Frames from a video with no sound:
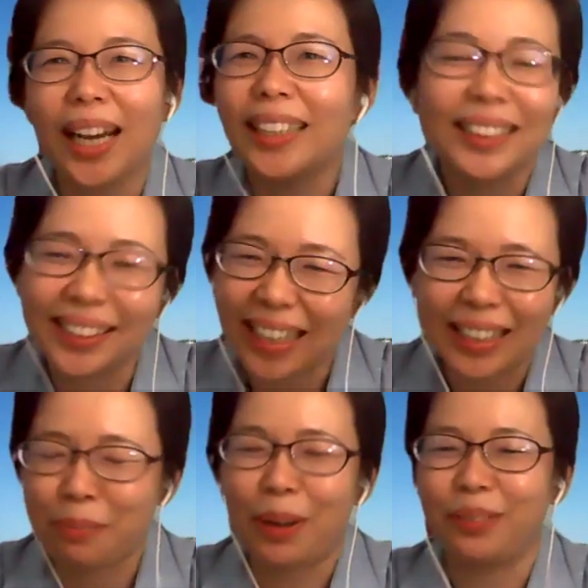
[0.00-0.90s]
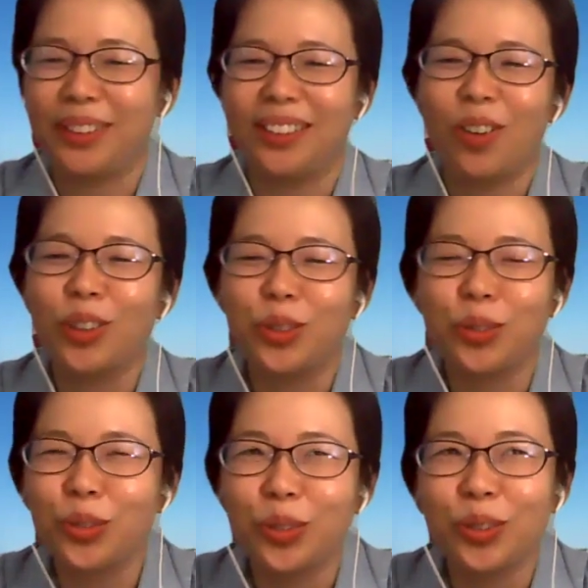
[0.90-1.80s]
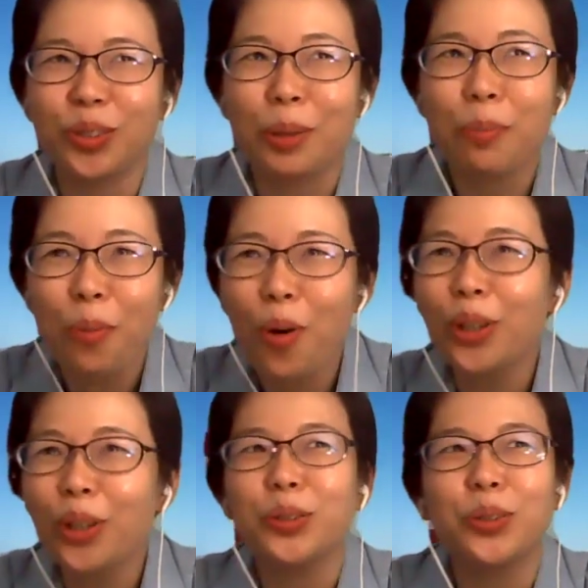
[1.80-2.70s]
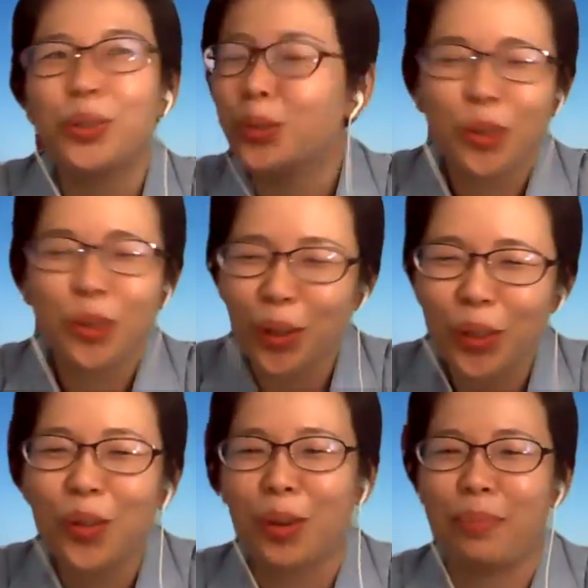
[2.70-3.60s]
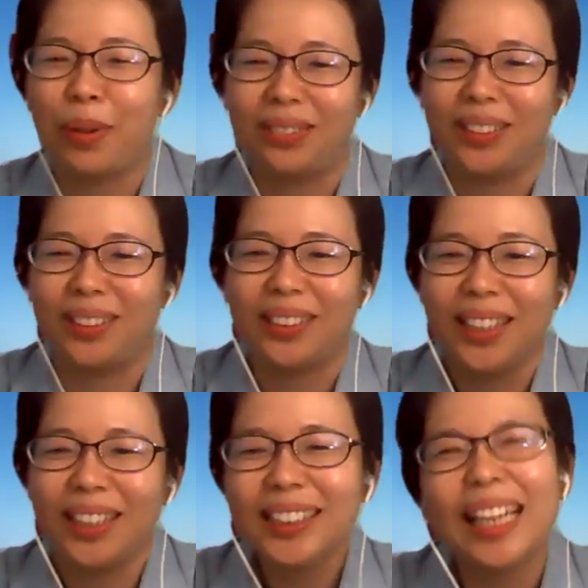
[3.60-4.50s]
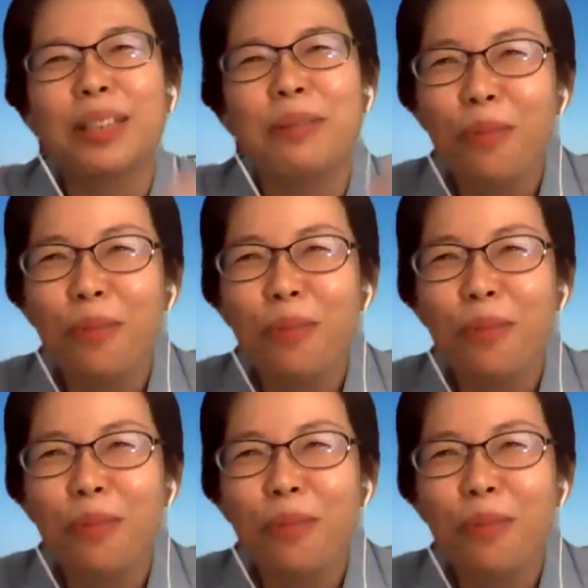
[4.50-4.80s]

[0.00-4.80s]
understand about it, or the more you do not know about it. It's like the